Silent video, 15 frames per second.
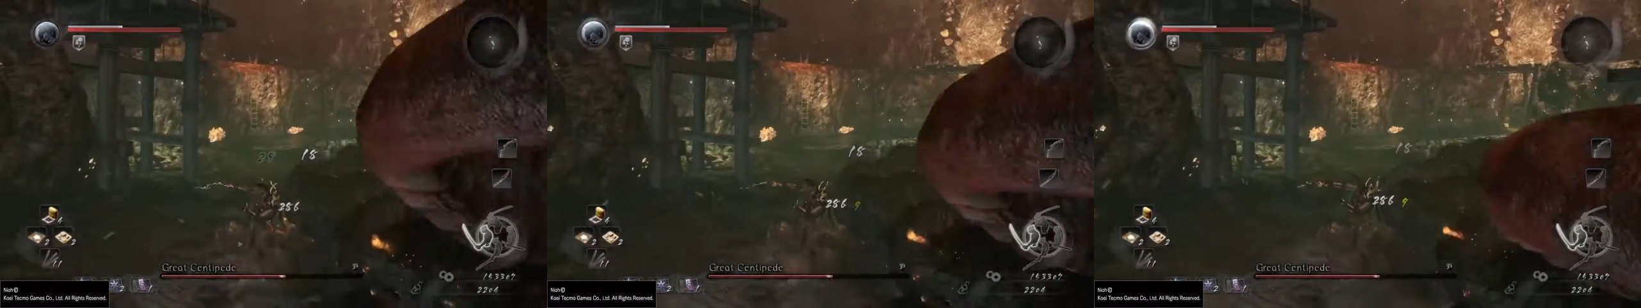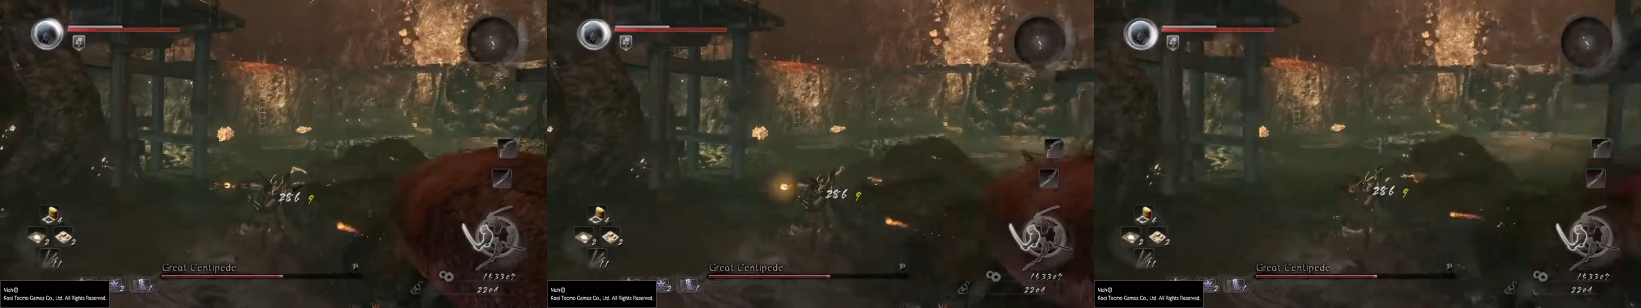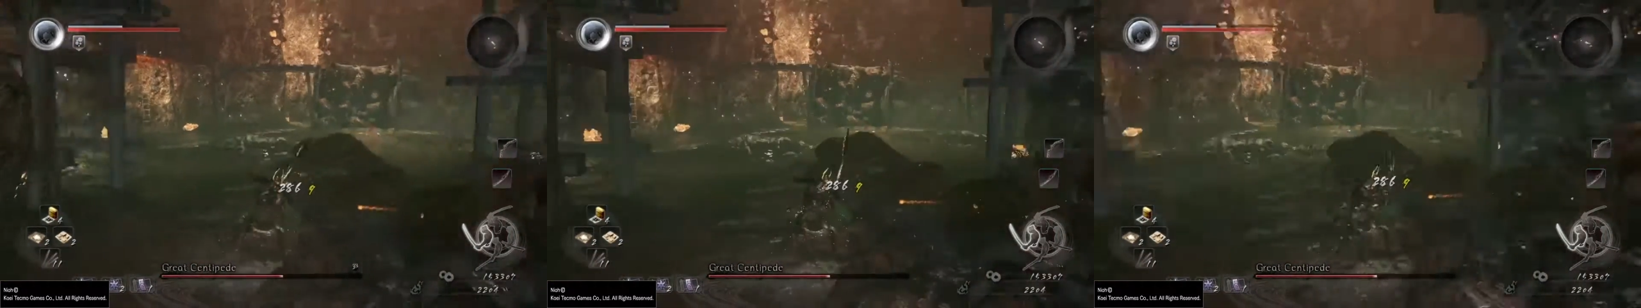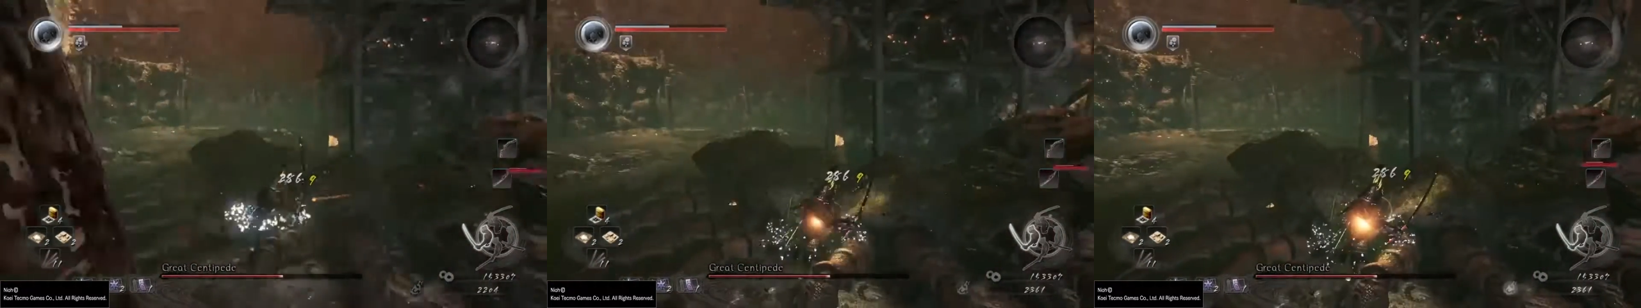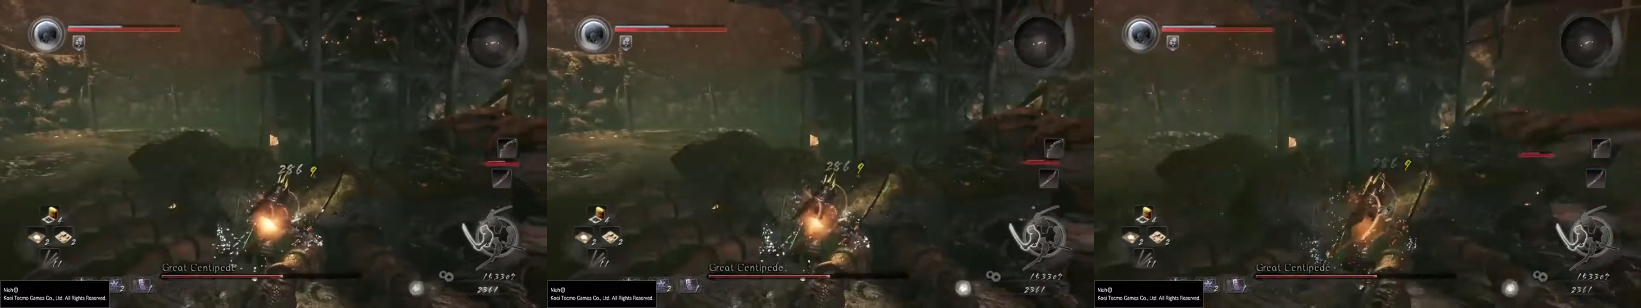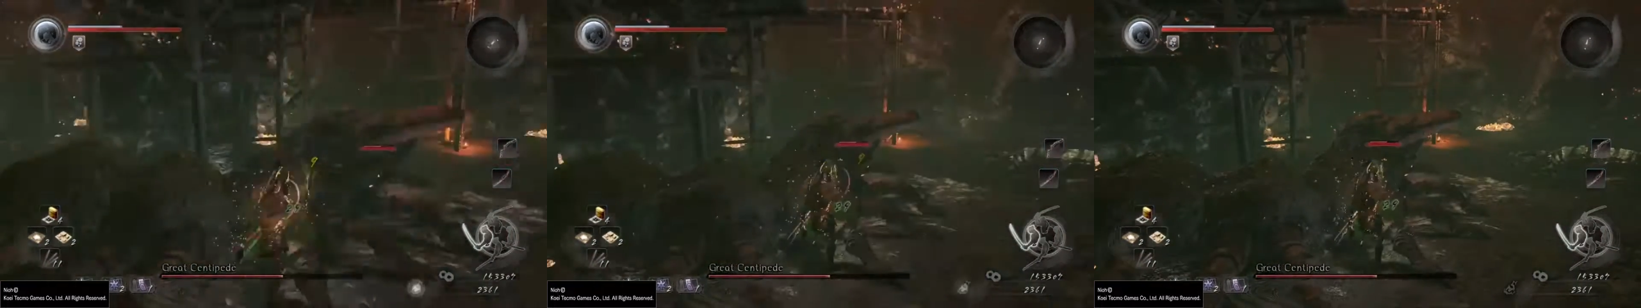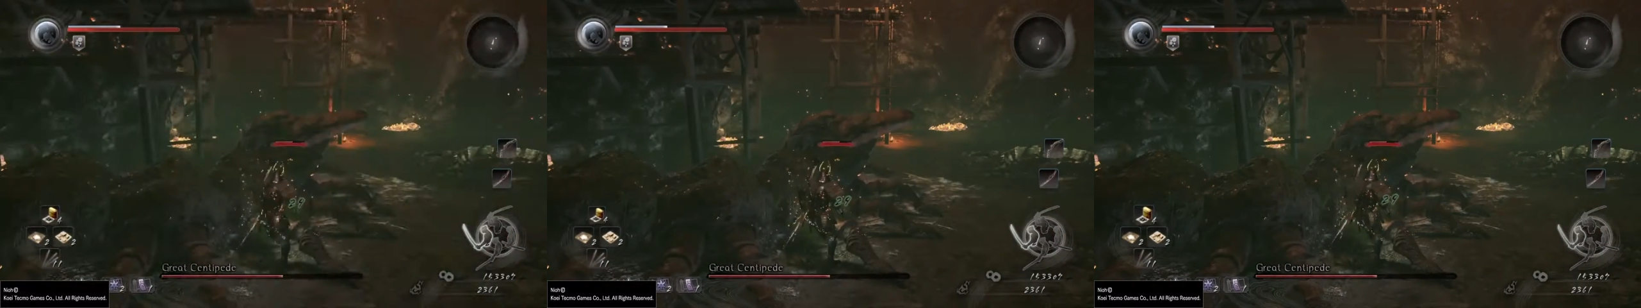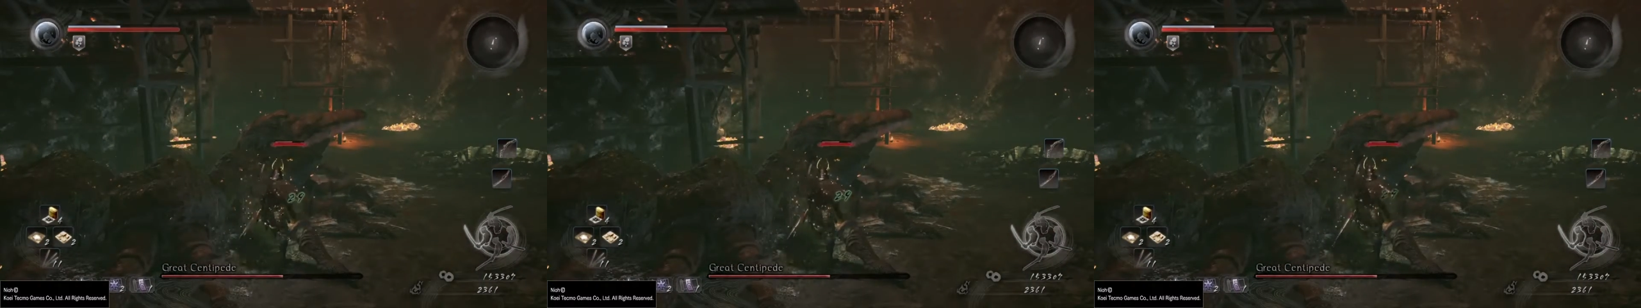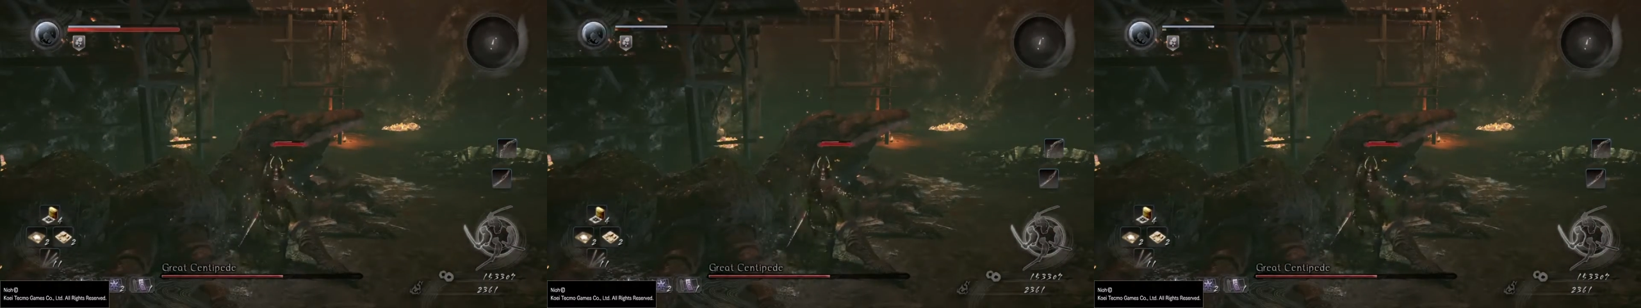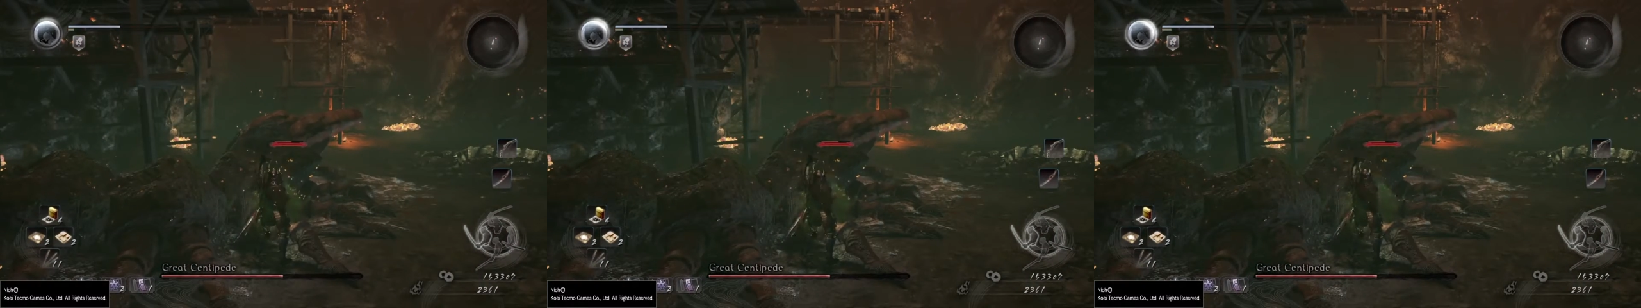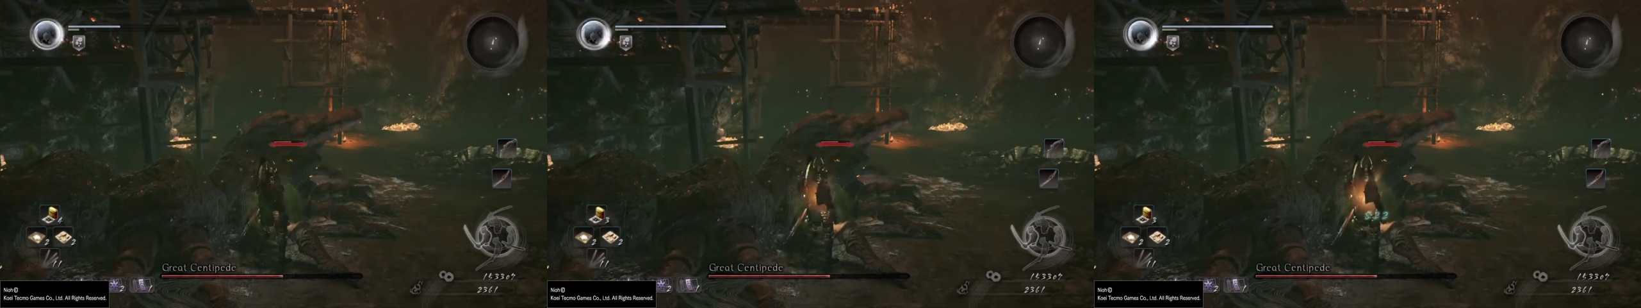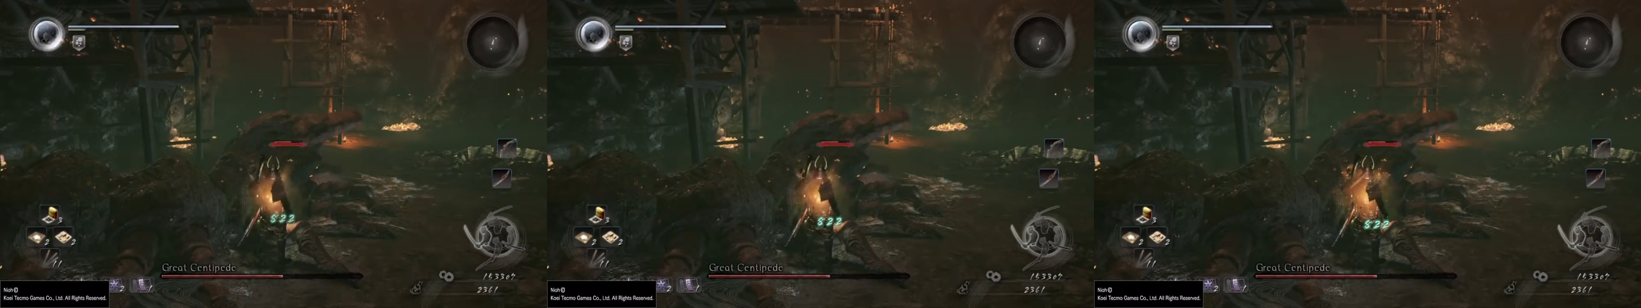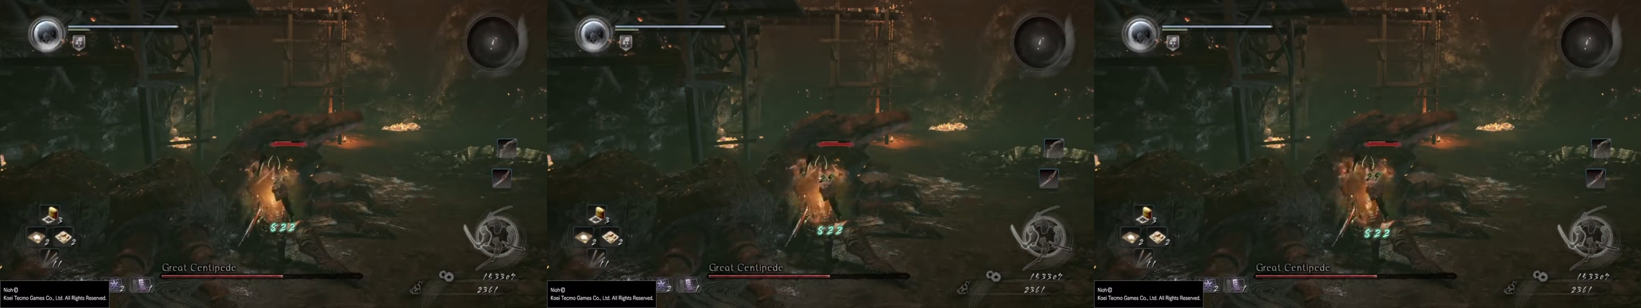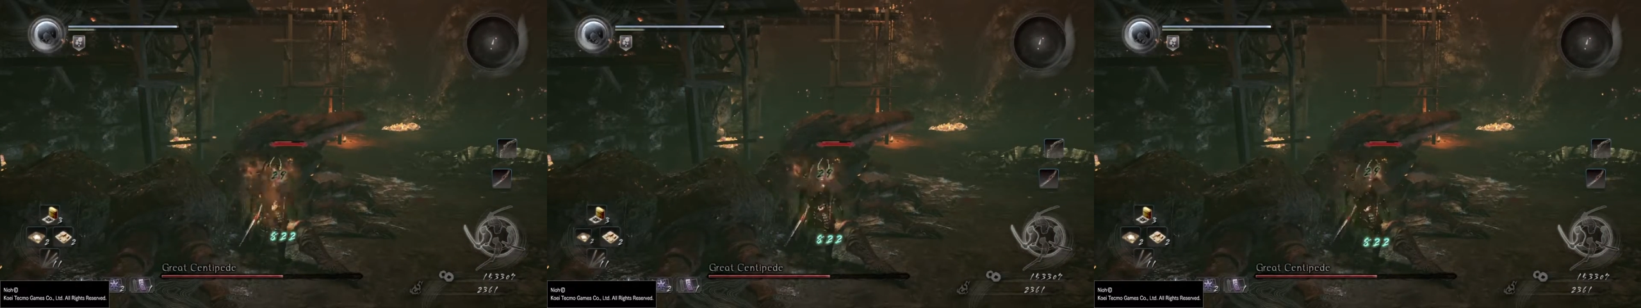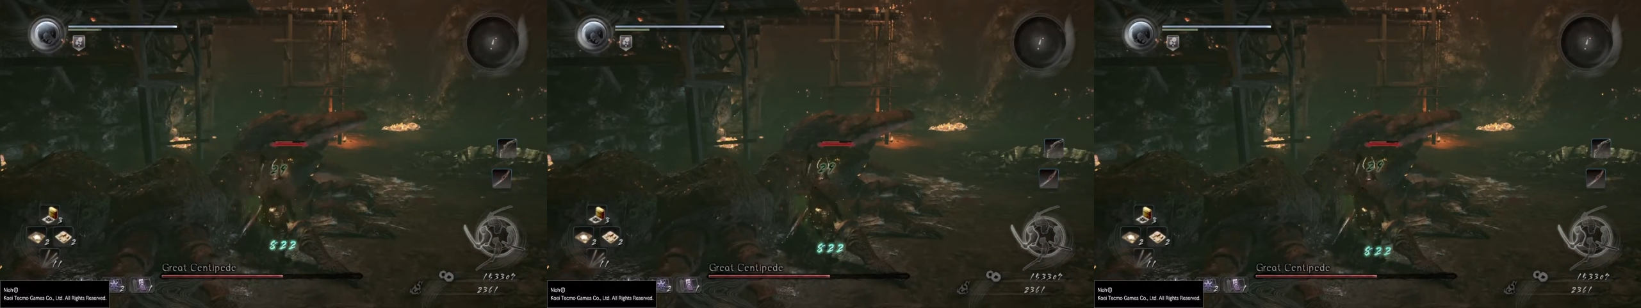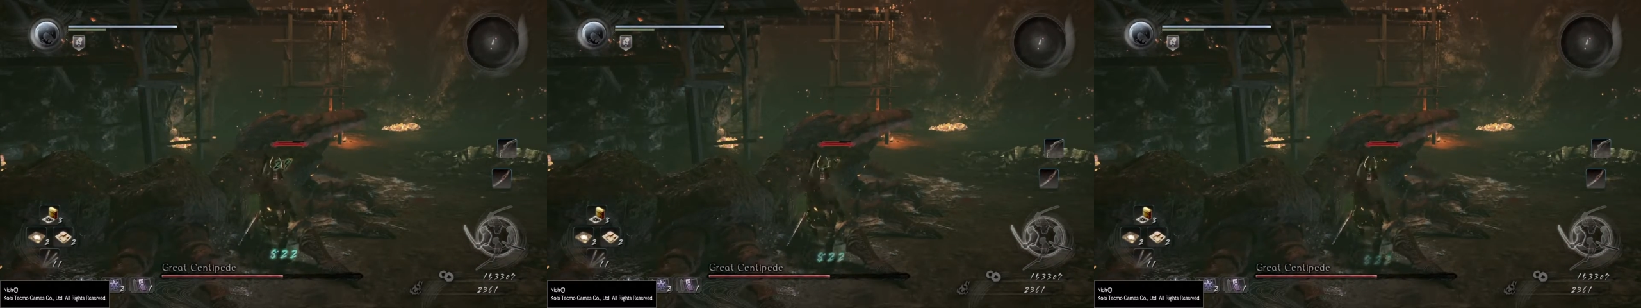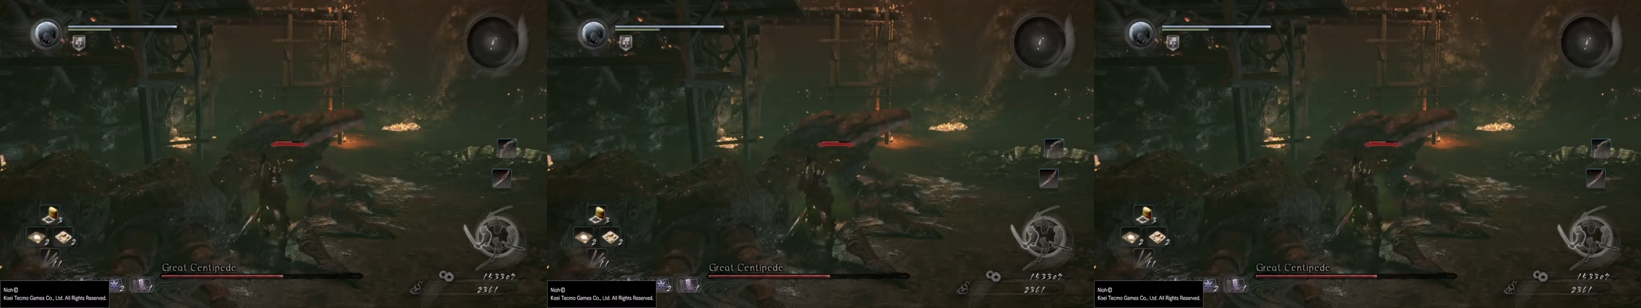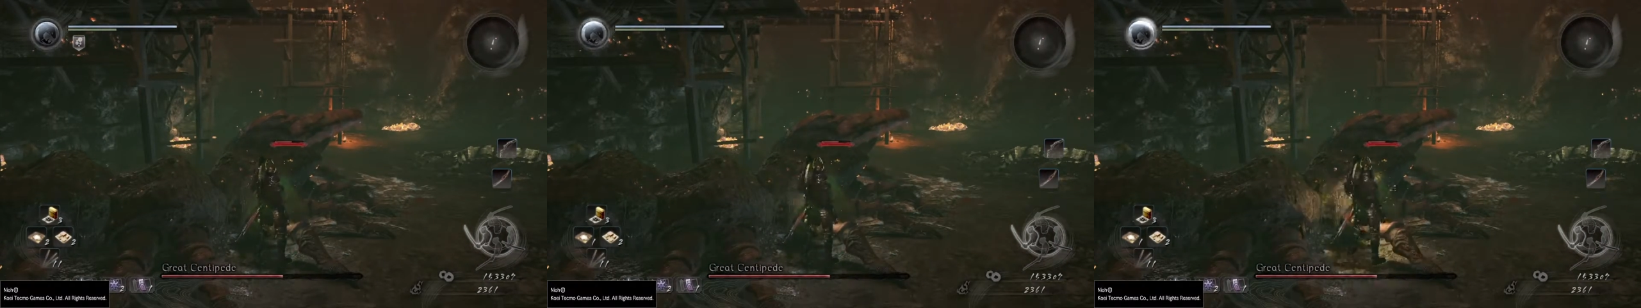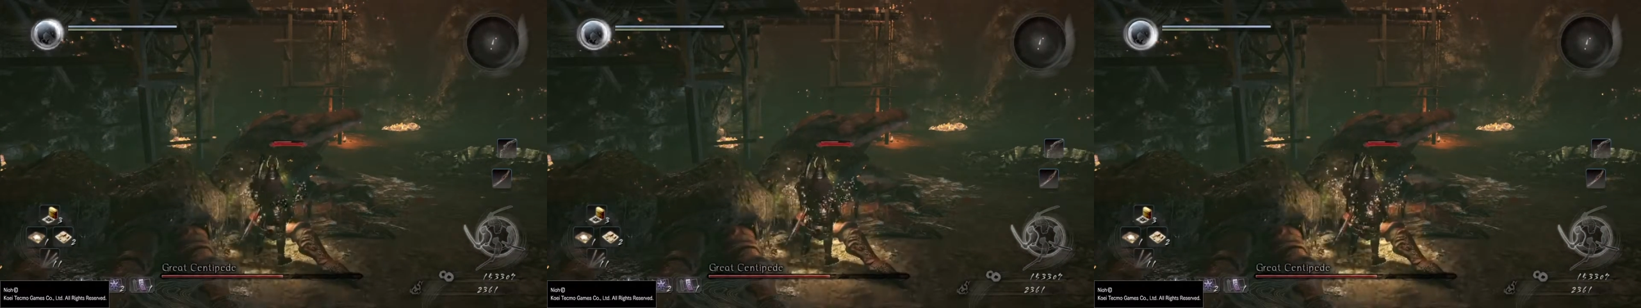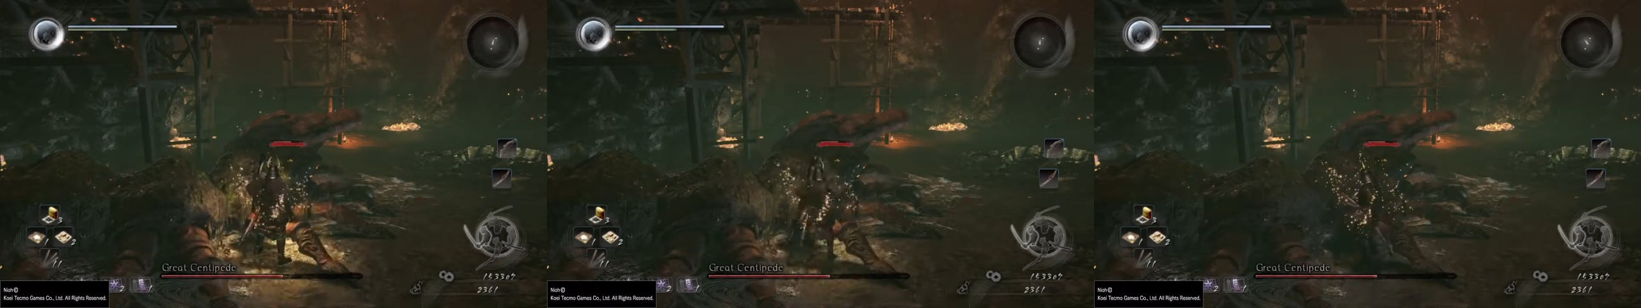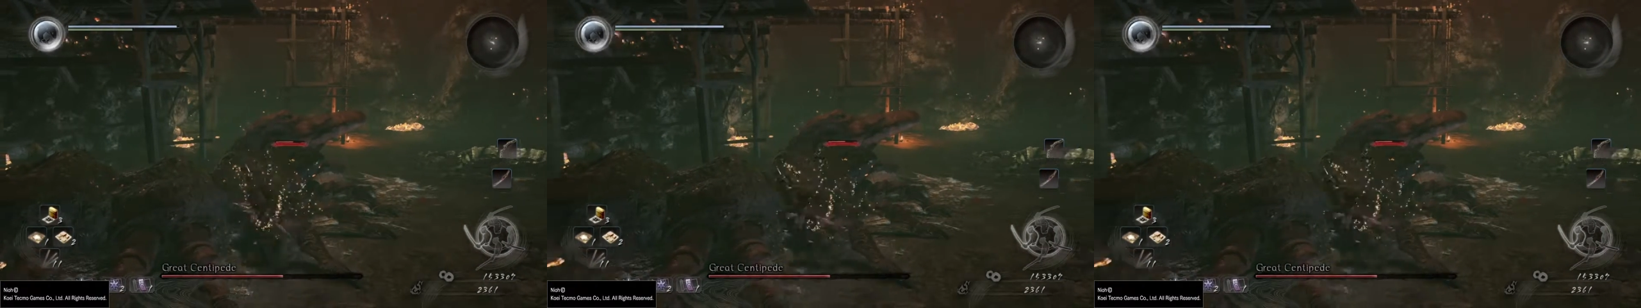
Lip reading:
(no speaker visible)